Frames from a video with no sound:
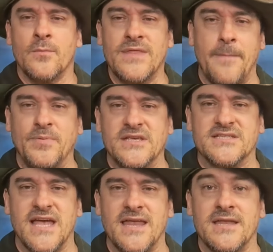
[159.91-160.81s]
That being
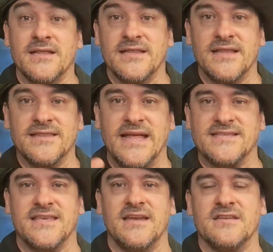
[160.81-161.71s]
said,
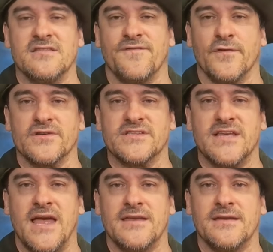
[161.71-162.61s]
let's get into the first
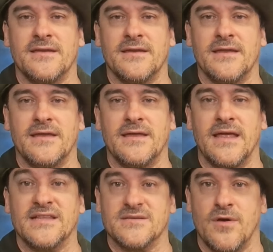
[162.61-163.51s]
set
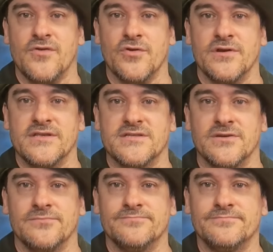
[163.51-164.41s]
and some other goodies too.